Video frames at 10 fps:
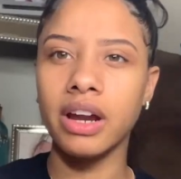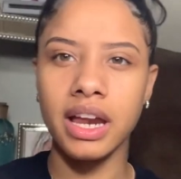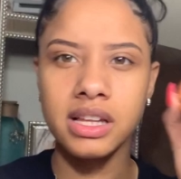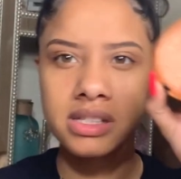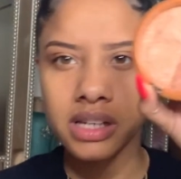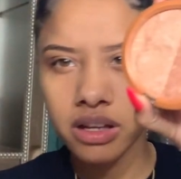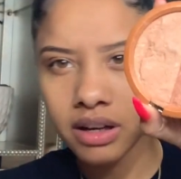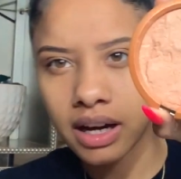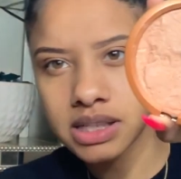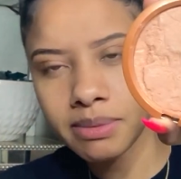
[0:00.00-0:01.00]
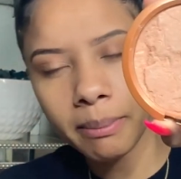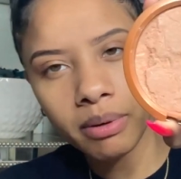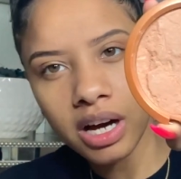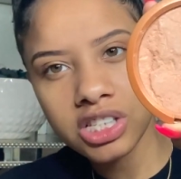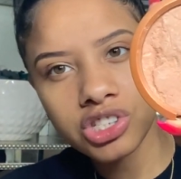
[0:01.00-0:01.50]
I didn't tell you guys. My
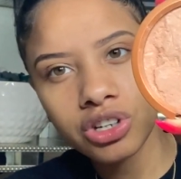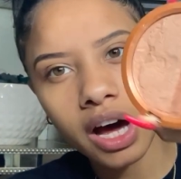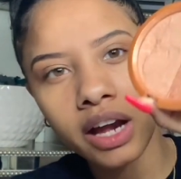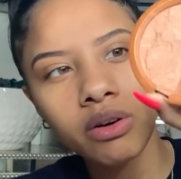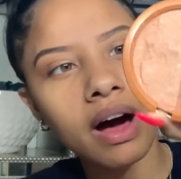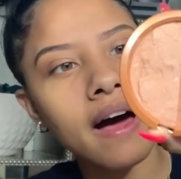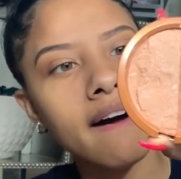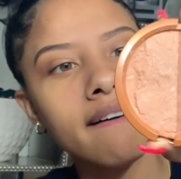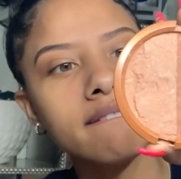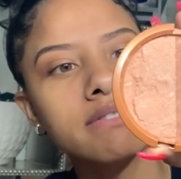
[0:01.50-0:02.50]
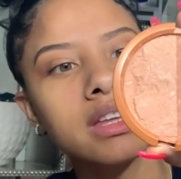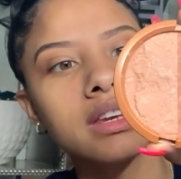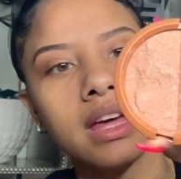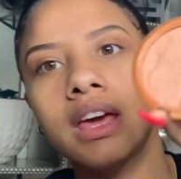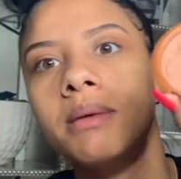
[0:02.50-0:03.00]
bronzer, I don't have the
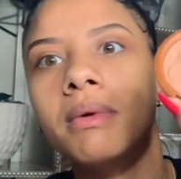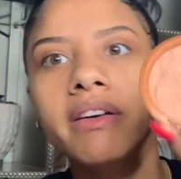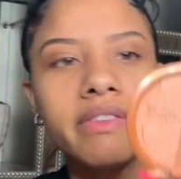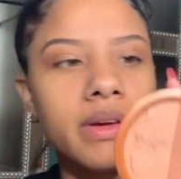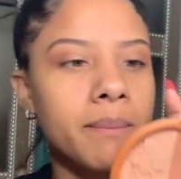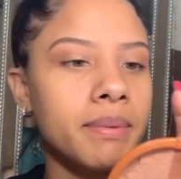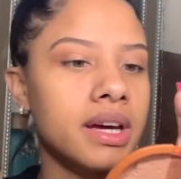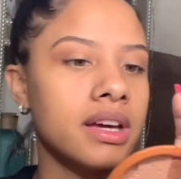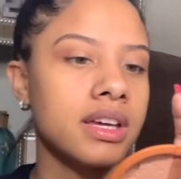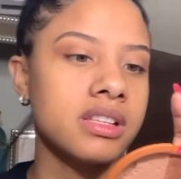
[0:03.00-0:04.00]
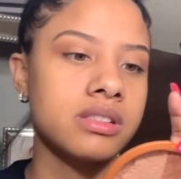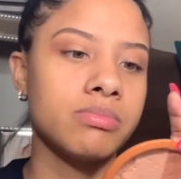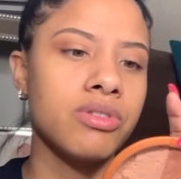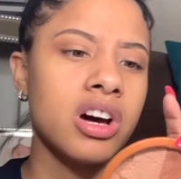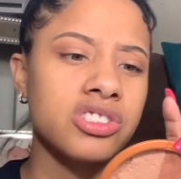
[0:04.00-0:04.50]
name of it, but it's
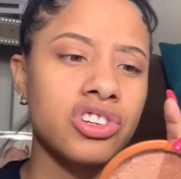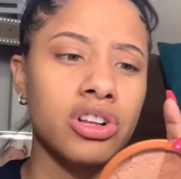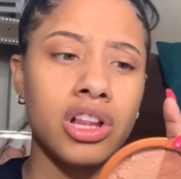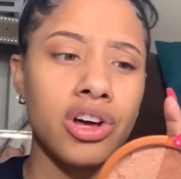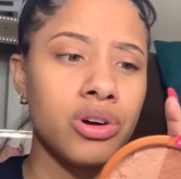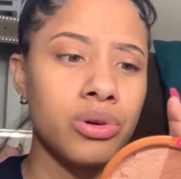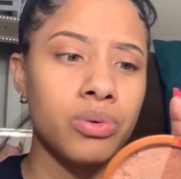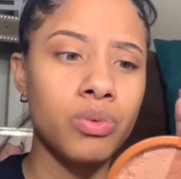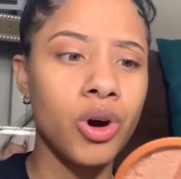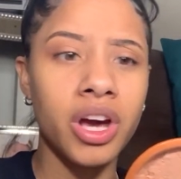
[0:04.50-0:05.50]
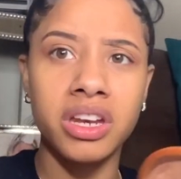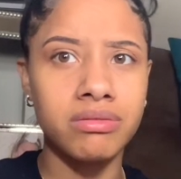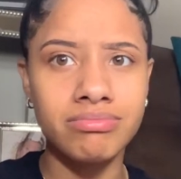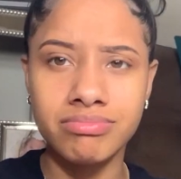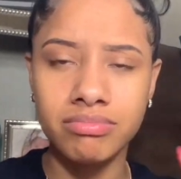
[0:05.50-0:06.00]
Bronzer Glow
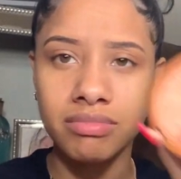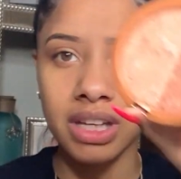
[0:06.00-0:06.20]
1.